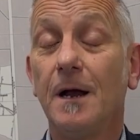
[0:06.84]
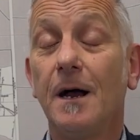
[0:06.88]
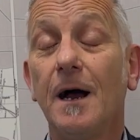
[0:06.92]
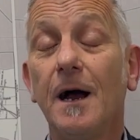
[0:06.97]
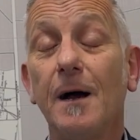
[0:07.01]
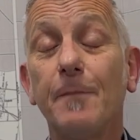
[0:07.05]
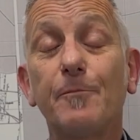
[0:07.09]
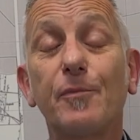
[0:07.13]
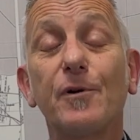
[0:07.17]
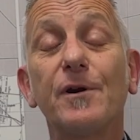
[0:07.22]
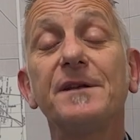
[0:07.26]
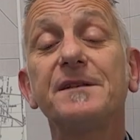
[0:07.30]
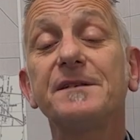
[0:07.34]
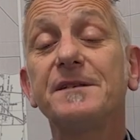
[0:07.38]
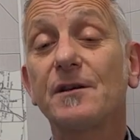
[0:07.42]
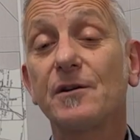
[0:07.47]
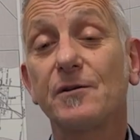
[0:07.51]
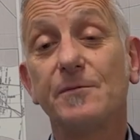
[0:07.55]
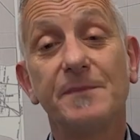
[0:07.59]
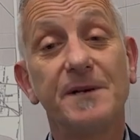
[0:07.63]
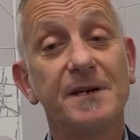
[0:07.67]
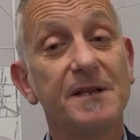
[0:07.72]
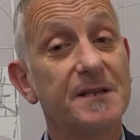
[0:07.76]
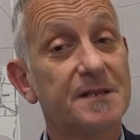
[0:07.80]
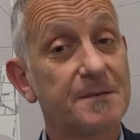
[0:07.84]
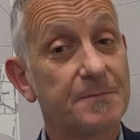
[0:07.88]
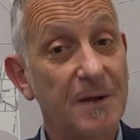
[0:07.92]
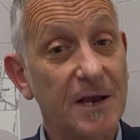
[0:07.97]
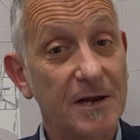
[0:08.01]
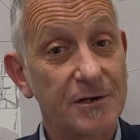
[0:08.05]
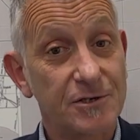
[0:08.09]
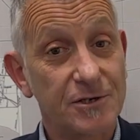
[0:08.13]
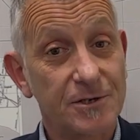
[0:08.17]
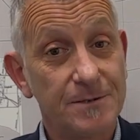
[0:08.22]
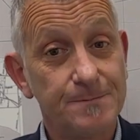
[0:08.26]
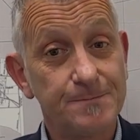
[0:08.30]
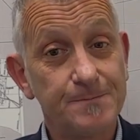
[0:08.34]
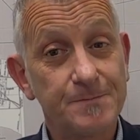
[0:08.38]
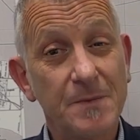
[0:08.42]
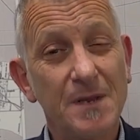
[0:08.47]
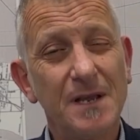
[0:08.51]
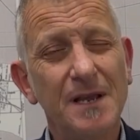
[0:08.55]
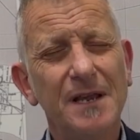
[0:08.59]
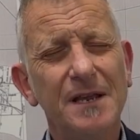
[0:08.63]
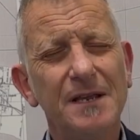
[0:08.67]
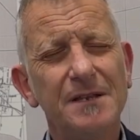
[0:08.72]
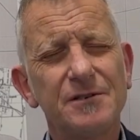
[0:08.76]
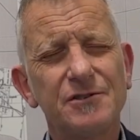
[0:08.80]
A pre-settlement inspection
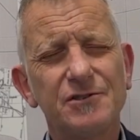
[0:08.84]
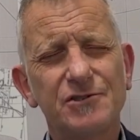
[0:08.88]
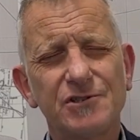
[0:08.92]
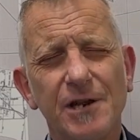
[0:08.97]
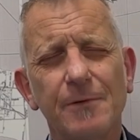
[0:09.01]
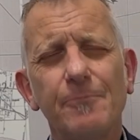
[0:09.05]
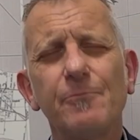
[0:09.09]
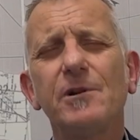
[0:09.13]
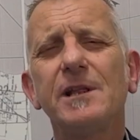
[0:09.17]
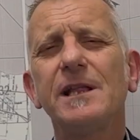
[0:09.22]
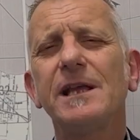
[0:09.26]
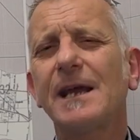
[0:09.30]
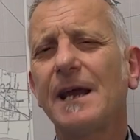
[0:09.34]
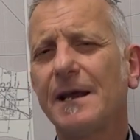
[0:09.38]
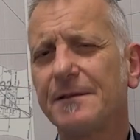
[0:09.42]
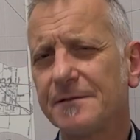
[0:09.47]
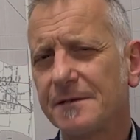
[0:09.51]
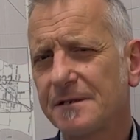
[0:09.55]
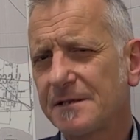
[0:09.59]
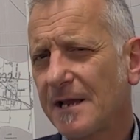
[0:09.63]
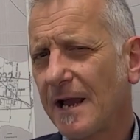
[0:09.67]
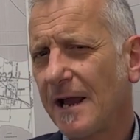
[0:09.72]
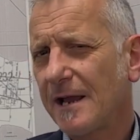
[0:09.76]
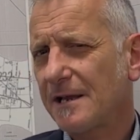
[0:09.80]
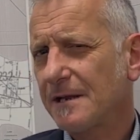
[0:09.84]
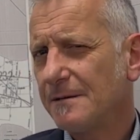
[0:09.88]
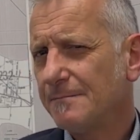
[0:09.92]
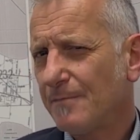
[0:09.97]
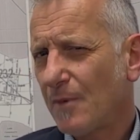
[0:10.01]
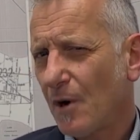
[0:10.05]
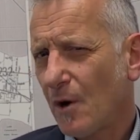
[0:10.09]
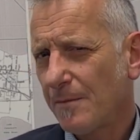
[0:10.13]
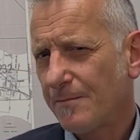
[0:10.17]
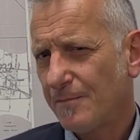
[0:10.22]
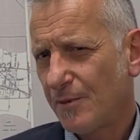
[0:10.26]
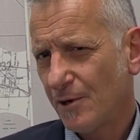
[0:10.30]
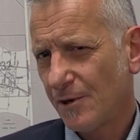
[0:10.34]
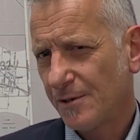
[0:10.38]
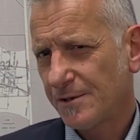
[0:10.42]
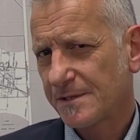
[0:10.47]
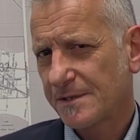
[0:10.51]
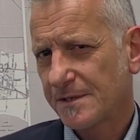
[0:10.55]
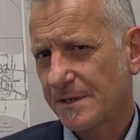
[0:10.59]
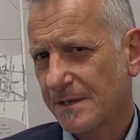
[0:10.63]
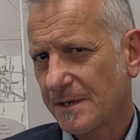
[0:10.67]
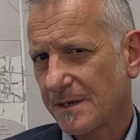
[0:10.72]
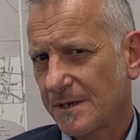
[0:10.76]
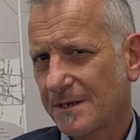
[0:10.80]
is generally undertaken by
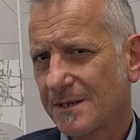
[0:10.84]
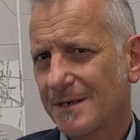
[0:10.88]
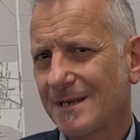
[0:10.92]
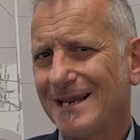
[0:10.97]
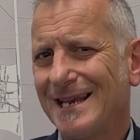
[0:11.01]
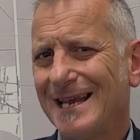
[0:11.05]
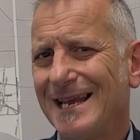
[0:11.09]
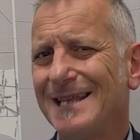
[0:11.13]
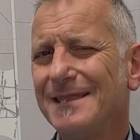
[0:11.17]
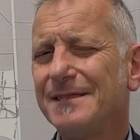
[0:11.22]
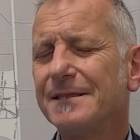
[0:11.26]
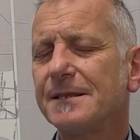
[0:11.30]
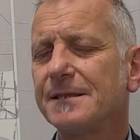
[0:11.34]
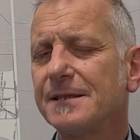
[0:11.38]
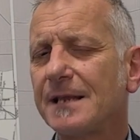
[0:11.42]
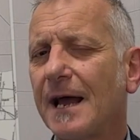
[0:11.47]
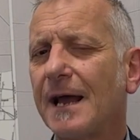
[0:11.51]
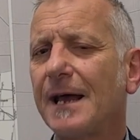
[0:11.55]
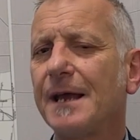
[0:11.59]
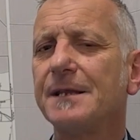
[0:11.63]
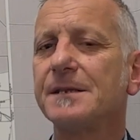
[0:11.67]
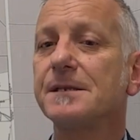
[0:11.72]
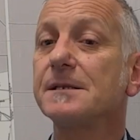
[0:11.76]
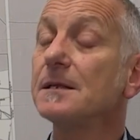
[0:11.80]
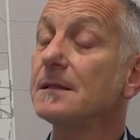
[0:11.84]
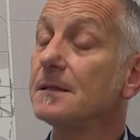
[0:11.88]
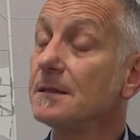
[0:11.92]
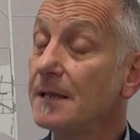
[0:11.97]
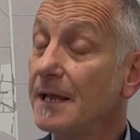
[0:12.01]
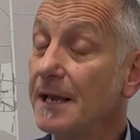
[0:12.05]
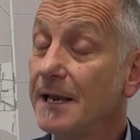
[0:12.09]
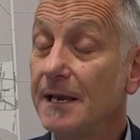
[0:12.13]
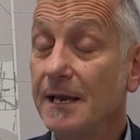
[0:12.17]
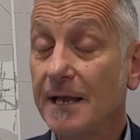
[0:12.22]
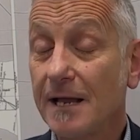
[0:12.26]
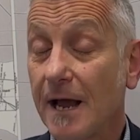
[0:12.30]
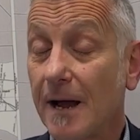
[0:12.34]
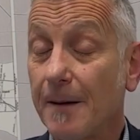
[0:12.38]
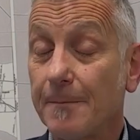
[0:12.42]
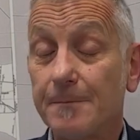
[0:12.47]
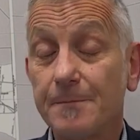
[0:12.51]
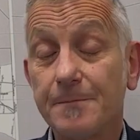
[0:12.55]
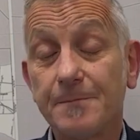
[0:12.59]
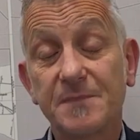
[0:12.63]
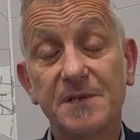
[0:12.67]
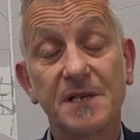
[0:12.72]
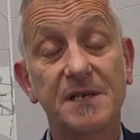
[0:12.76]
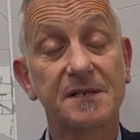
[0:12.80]
purchasers in the days leading up
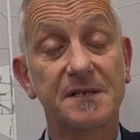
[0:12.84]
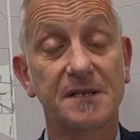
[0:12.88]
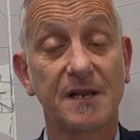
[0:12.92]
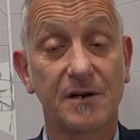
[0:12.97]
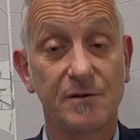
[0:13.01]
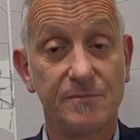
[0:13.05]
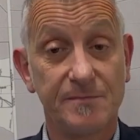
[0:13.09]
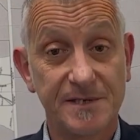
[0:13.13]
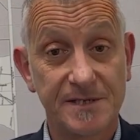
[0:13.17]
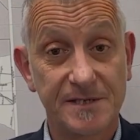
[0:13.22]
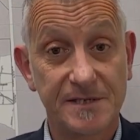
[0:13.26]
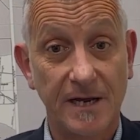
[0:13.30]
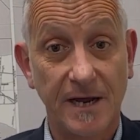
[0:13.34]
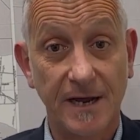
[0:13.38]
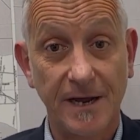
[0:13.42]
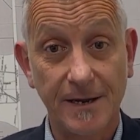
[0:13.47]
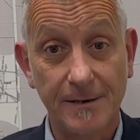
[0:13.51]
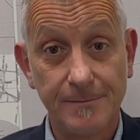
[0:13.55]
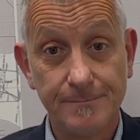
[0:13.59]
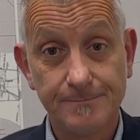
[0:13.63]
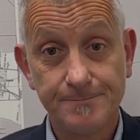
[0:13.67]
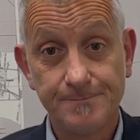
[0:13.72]
to settlement day.